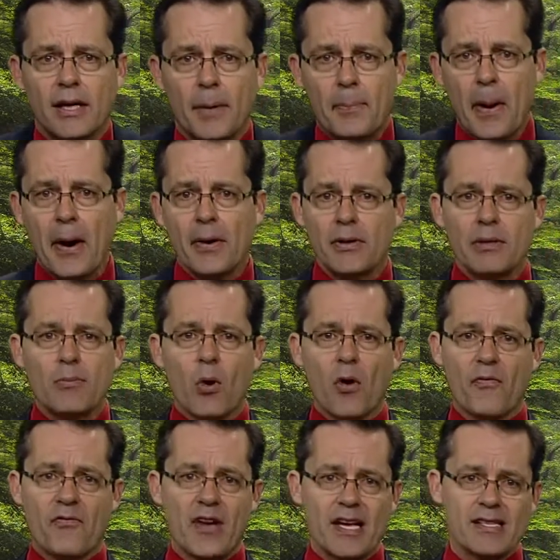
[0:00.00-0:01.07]
apparently
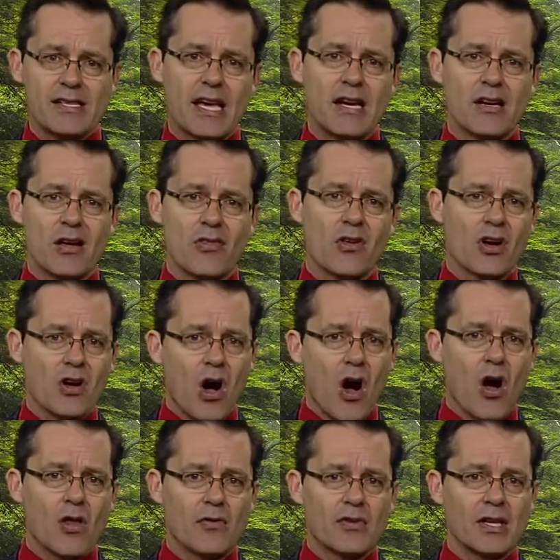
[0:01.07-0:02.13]
more fixated on the
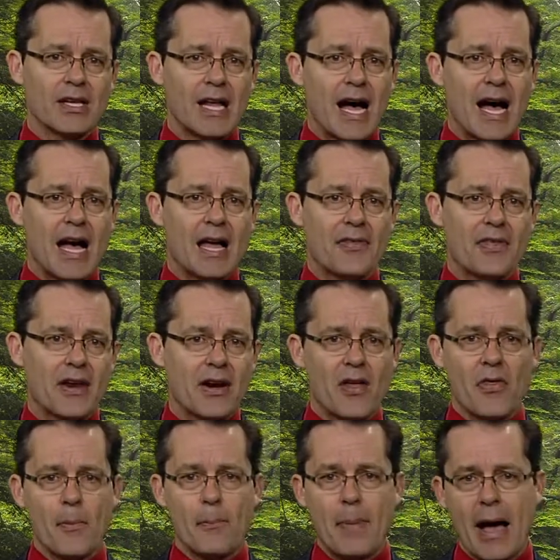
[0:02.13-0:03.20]
gall of Goliath than
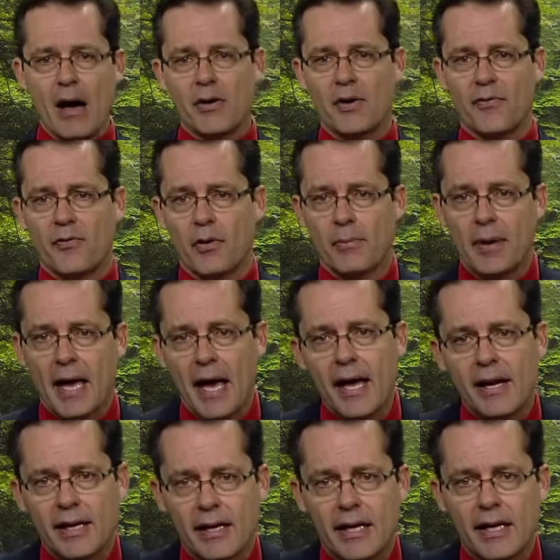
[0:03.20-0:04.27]
on the bounty for
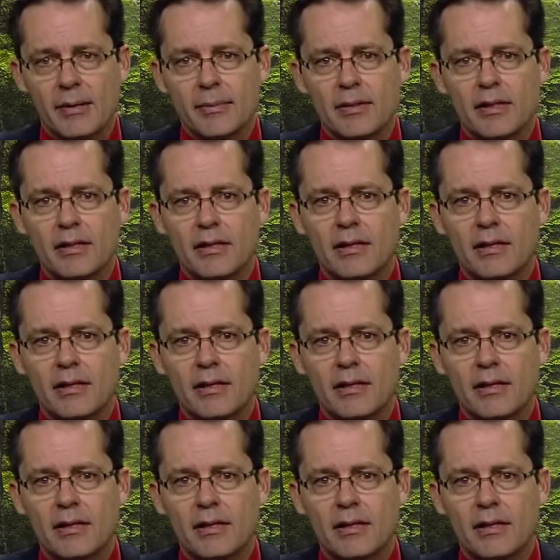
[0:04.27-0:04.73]
beheading him.